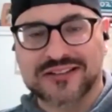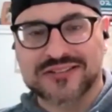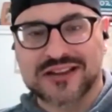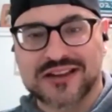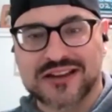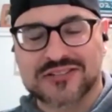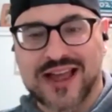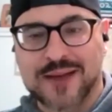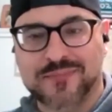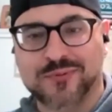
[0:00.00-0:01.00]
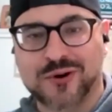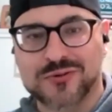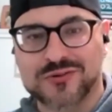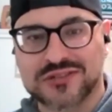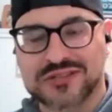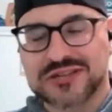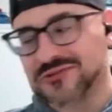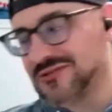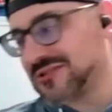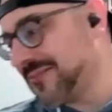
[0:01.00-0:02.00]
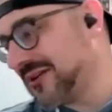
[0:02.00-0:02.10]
because uh, it's apropos since Easter is